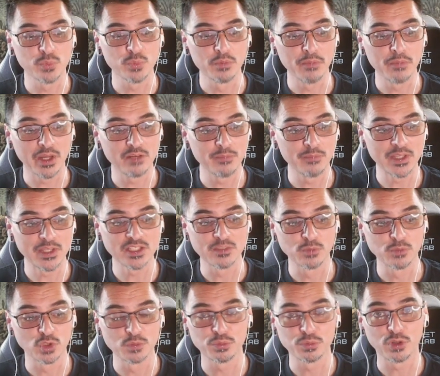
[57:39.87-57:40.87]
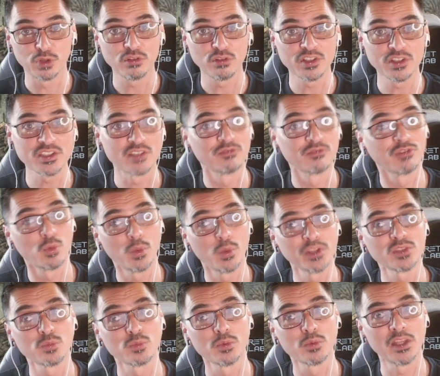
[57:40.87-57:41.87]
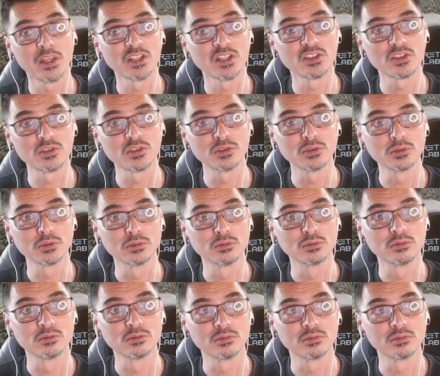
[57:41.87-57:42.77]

We might have made some good progress, and for once, we managed to